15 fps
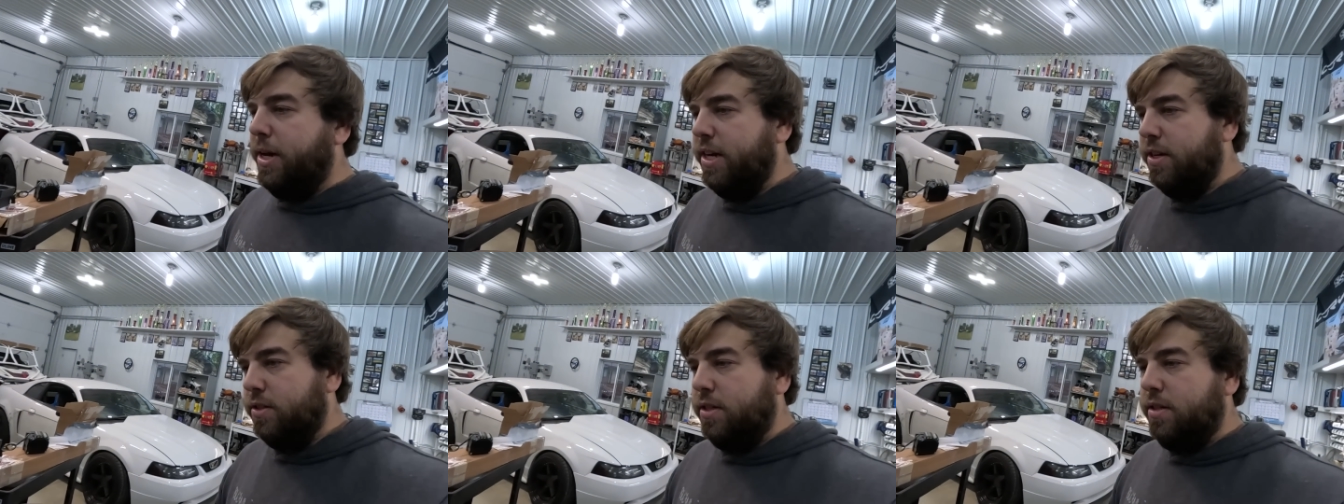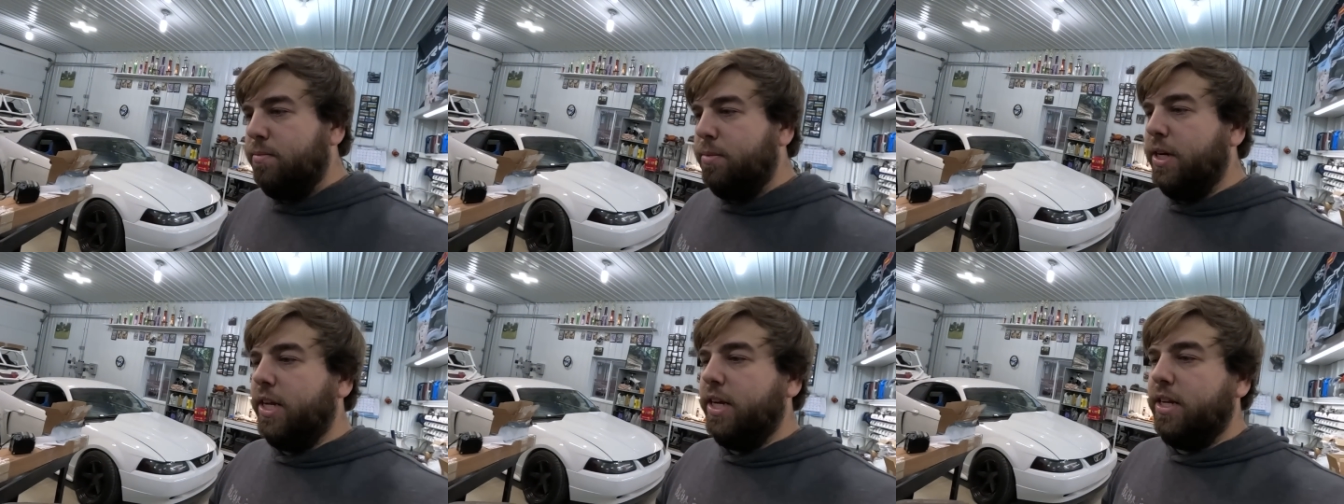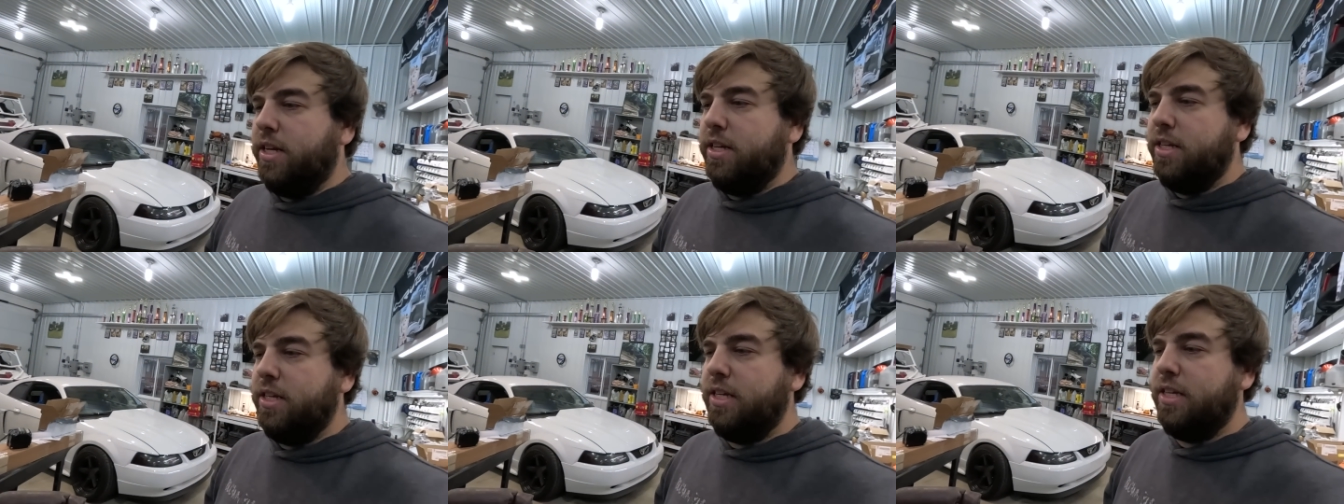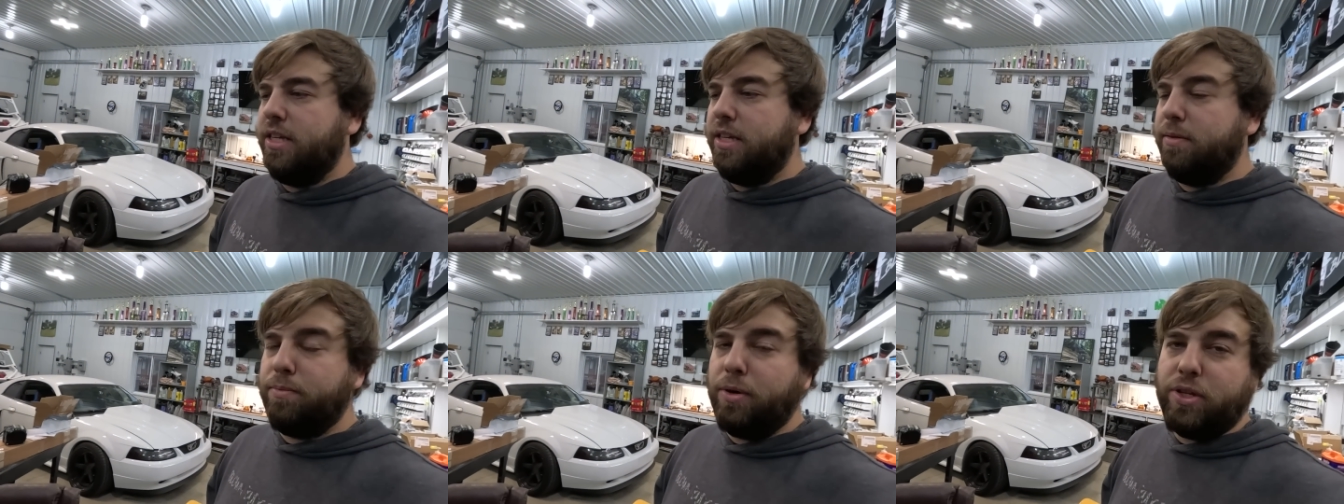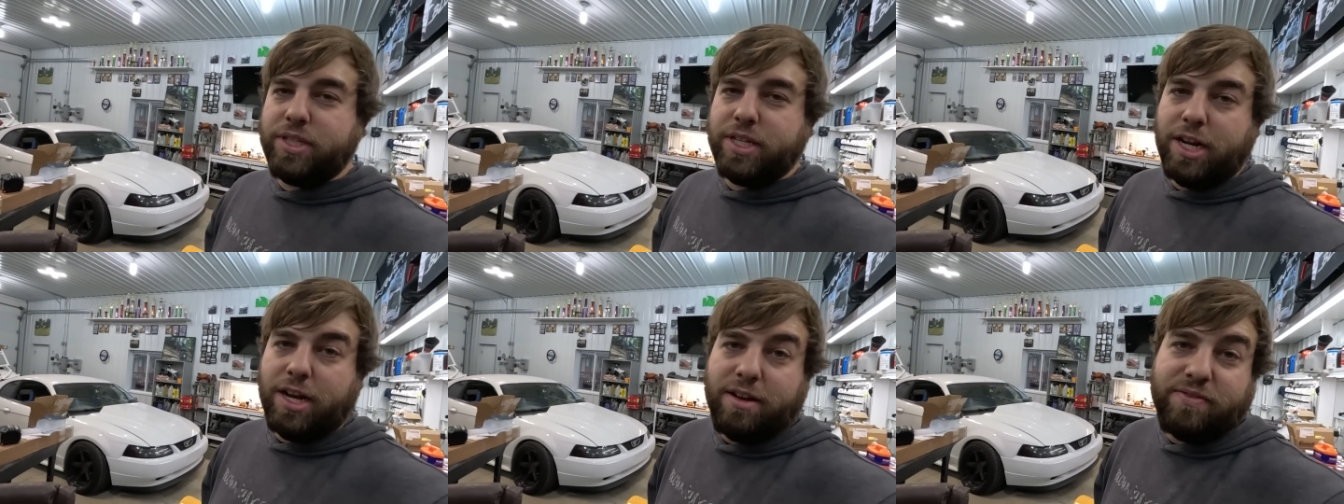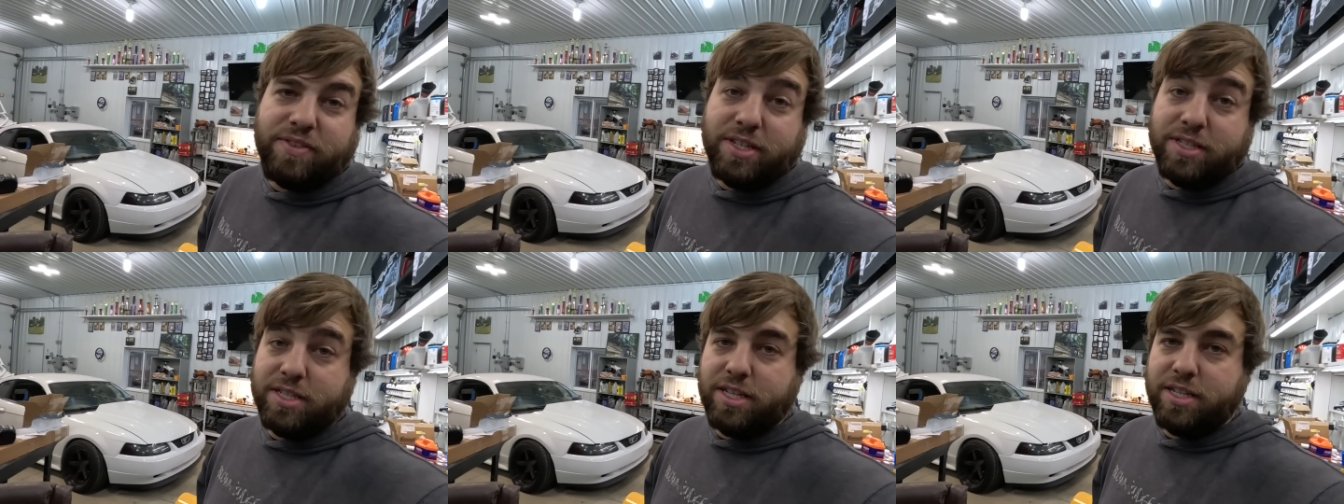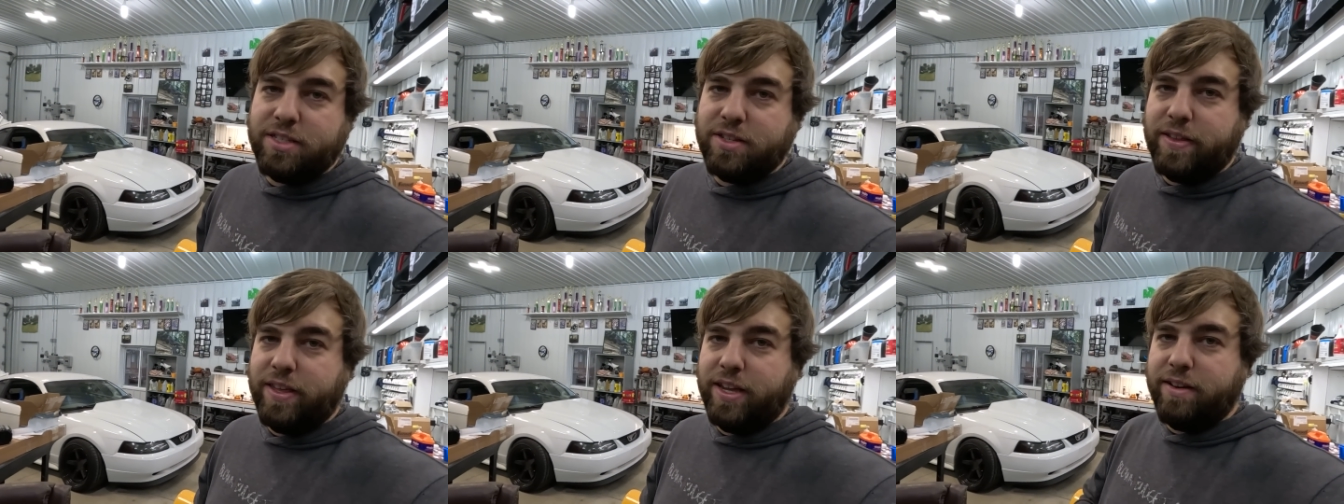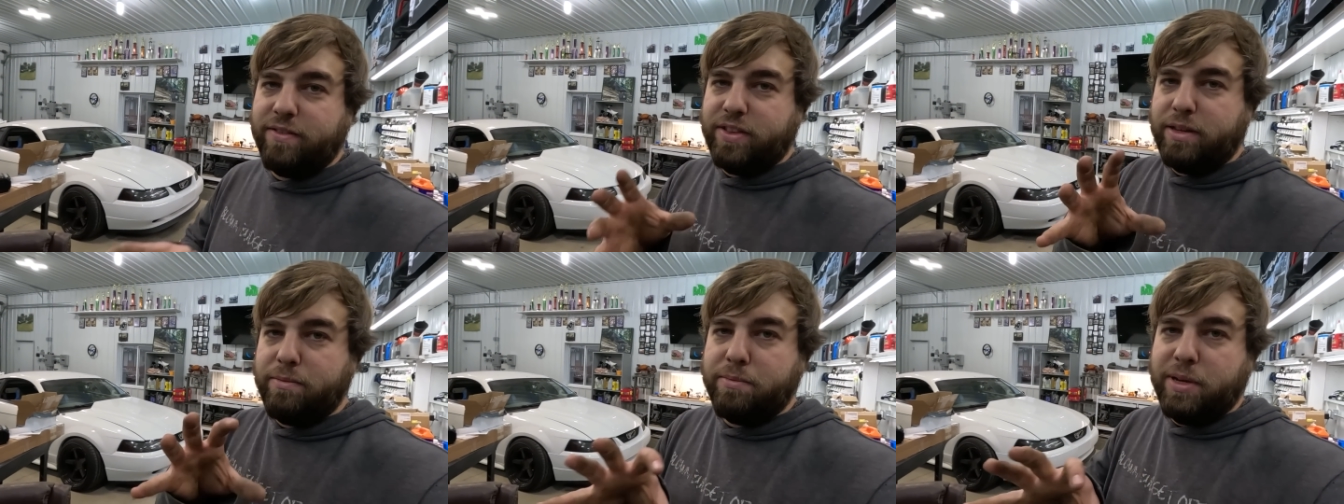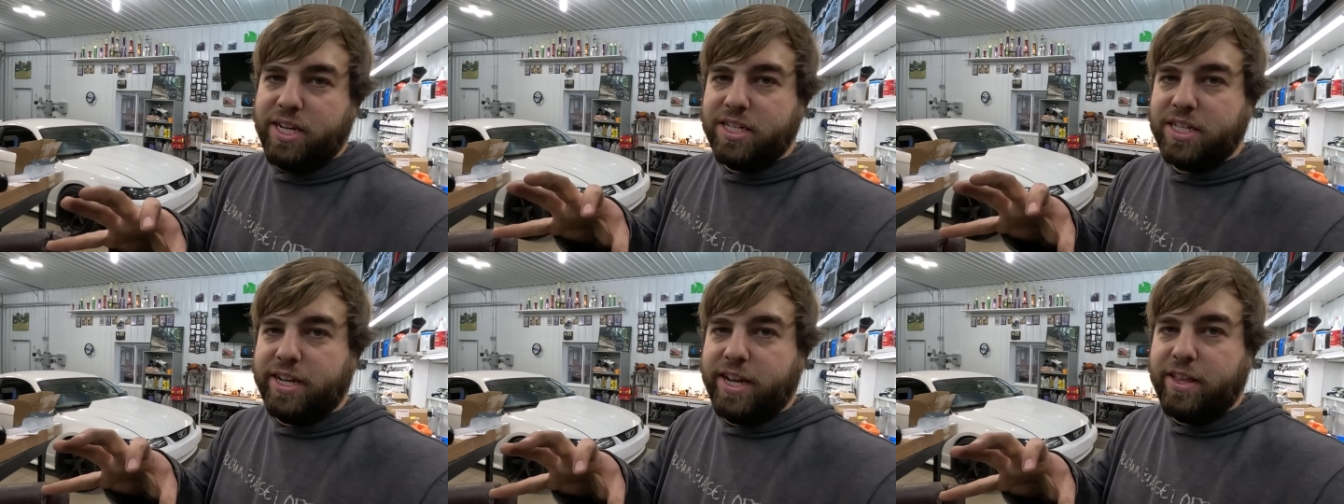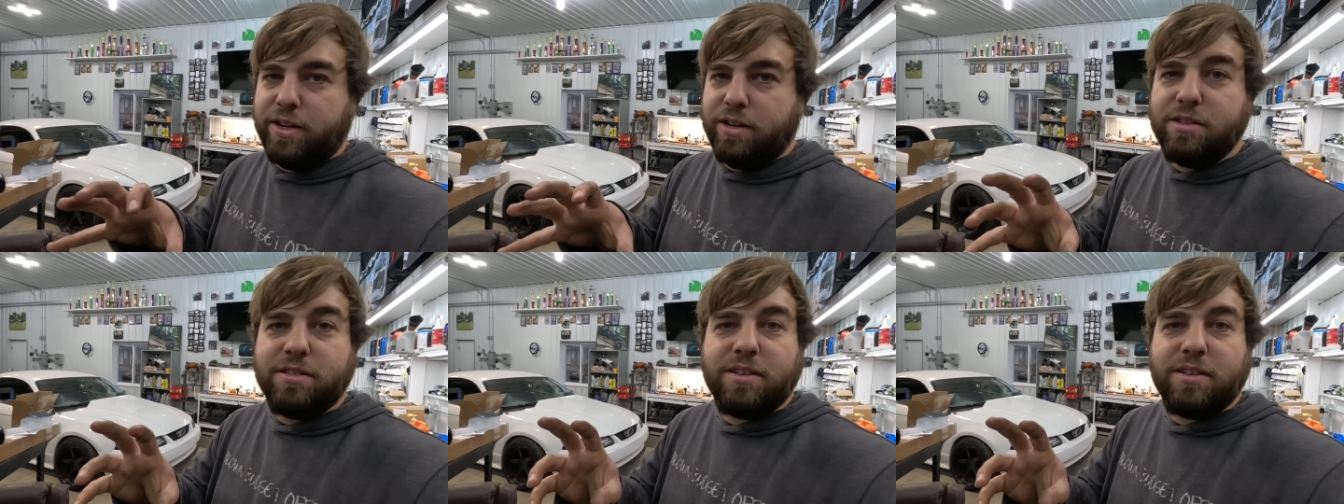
mangled, but it bolted off easy. So I think everything bent together.